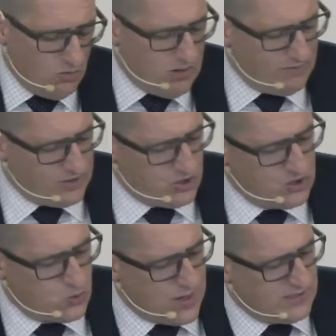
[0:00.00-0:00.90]

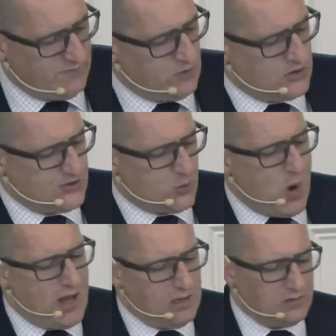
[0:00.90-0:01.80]
Revelation 20, verse
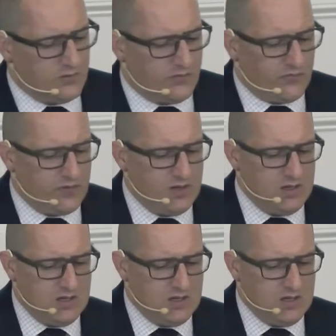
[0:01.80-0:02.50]
12.